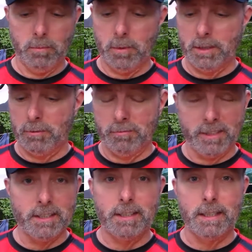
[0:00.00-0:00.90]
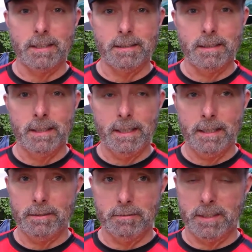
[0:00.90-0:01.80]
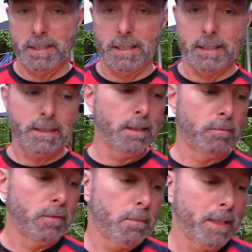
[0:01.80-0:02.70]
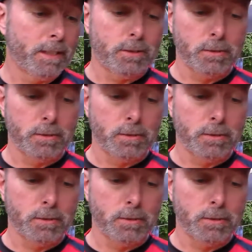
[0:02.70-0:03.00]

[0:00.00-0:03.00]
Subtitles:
was very nice, handled very nice. I didn't rip any